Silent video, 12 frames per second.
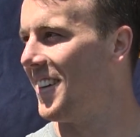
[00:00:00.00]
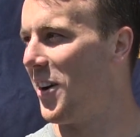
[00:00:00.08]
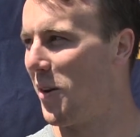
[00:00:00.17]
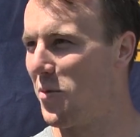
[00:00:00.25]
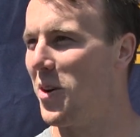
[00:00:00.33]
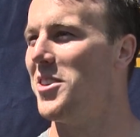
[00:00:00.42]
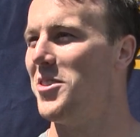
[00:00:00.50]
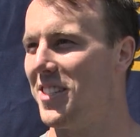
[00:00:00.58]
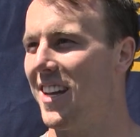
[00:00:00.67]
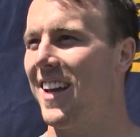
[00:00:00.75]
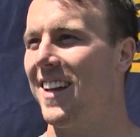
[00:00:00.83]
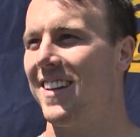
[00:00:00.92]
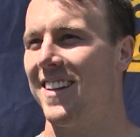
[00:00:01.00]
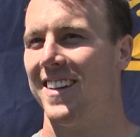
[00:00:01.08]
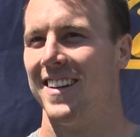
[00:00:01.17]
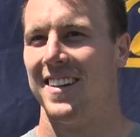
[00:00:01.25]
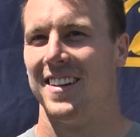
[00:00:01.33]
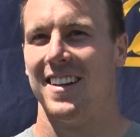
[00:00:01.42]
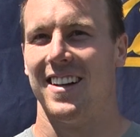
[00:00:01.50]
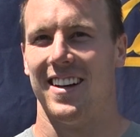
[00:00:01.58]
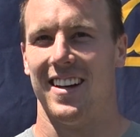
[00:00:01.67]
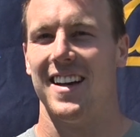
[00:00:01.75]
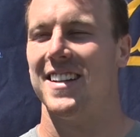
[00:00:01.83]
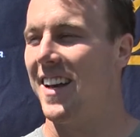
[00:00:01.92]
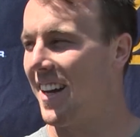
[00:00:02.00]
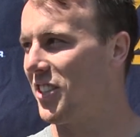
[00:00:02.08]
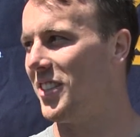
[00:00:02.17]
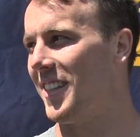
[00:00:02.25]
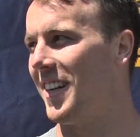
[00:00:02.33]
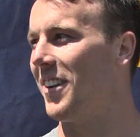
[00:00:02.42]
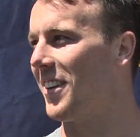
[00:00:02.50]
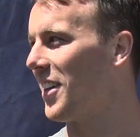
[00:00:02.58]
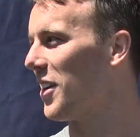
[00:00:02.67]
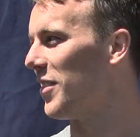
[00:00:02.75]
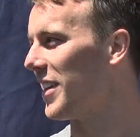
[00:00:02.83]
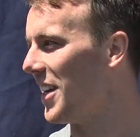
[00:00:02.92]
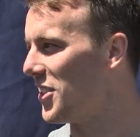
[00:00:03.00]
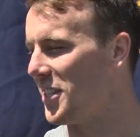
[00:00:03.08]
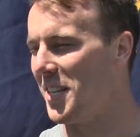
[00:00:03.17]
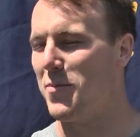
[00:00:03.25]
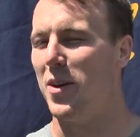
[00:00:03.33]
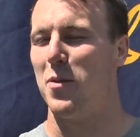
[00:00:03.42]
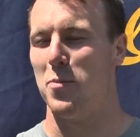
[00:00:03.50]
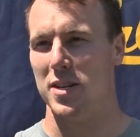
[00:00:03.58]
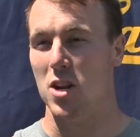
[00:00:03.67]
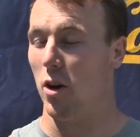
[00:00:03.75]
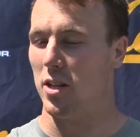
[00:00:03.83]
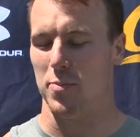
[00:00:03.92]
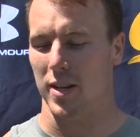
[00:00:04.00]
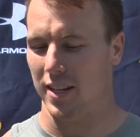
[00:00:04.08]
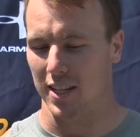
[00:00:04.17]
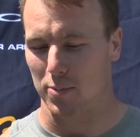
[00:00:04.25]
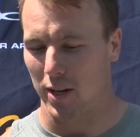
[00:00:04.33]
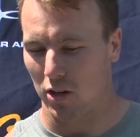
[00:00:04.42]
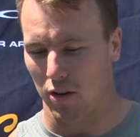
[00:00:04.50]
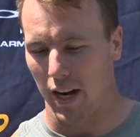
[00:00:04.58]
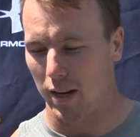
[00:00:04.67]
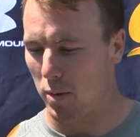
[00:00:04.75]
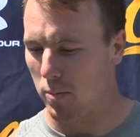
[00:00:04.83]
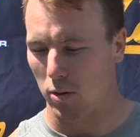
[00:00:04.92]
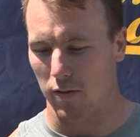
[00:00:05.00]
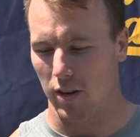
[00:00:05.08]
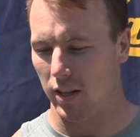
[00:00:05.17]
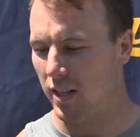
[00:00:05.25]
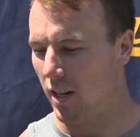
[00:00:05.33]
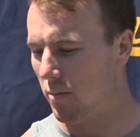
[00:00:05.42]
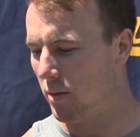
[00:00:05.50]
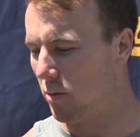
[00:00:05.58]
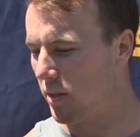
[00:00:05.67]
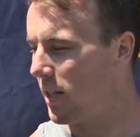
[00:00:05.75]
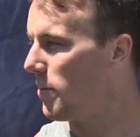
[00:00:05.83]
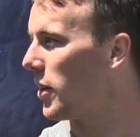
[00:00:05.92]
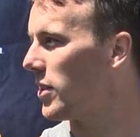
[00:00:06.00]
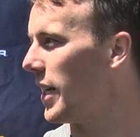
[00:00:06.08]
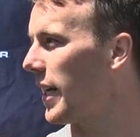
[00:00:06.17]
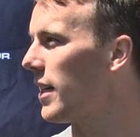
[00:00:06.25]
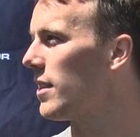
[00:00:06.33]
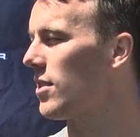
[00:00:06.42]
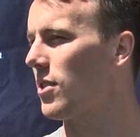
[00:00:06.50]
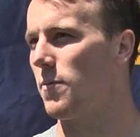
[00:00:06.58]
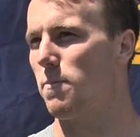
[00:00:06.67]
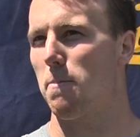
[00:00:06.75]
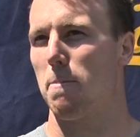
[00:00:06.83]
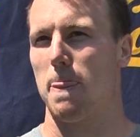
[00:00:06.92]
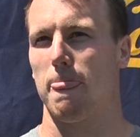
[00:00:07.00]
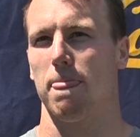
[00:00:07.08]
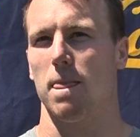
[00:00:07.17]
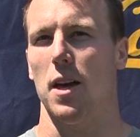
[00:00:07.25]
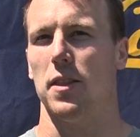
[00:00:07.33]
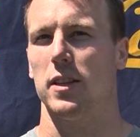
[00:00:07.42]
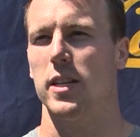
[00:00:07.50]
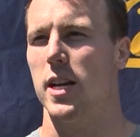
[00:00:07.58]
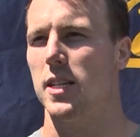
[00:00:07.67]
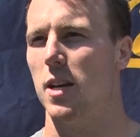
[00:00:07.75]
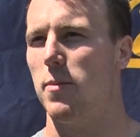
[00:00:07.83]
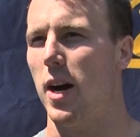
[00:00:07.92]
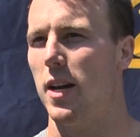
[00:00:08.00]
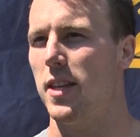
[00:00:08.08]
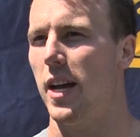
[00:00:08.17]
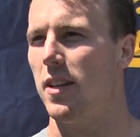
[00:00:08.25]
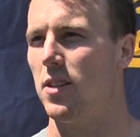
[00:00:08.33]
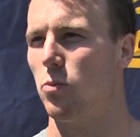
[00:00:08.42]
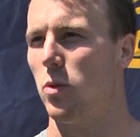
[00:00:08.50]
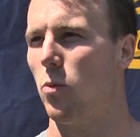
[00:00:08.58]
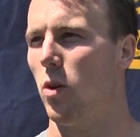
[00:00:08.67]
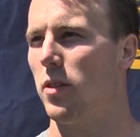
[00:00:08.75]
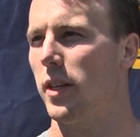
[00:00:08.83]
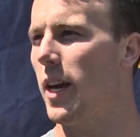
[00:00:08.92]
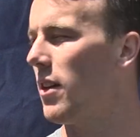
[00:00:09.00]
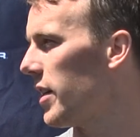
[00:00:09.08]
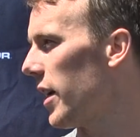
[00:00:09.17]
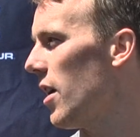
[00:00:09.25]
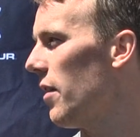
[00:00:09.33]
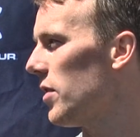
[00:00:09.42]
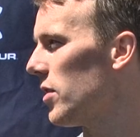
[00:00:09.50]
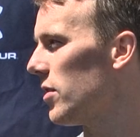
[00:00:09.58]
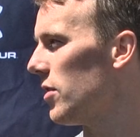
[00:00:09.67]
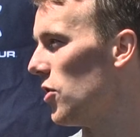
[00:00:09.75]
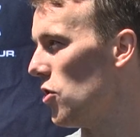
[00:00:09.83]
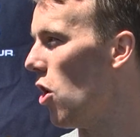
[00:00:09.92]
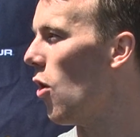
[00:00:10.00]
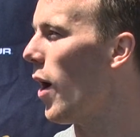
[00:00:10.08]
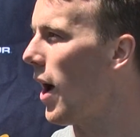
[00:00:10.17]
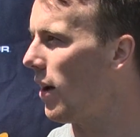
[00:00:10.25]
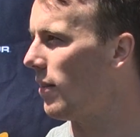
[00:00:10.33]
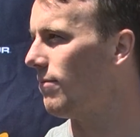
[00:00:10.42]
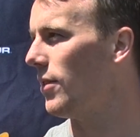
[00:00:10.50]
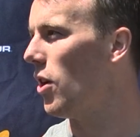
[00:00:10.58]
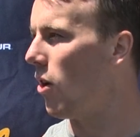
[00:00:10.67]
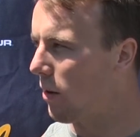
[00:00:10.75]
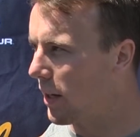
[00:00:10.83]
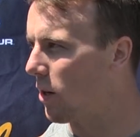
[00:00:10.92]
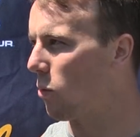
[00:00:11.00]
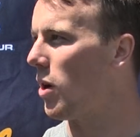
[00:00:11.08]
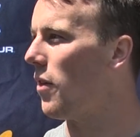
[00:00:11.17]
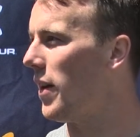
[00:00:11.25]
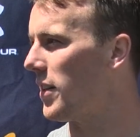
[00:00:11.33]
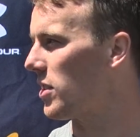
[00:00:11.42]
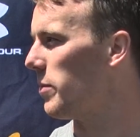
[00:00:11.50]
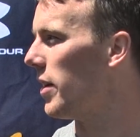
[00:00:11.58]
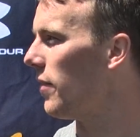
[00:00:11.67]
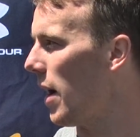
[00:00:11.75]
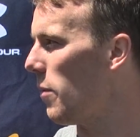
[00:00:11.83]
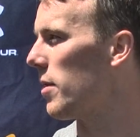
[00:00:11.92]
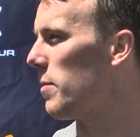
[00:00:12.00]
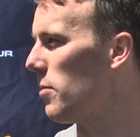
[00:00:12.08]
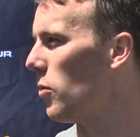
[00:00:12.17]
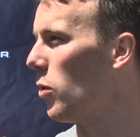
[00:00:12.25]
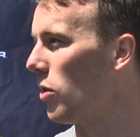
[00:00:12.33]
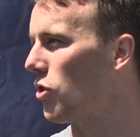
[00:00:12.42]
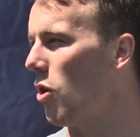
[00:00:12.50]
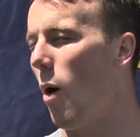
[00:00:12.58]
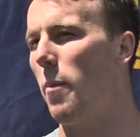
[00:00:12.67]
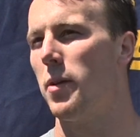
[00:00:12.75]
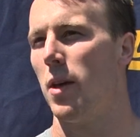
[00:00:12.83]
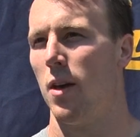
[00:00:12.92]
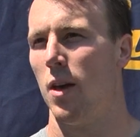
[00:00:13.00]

on what you say. I did actually send out a clarification email. But no, it's been great. People have already come and redeemed their tickets. I think the idea behind that is we want the Cal Ticket Office to know, you know, get a rough estimate of how many people will show up.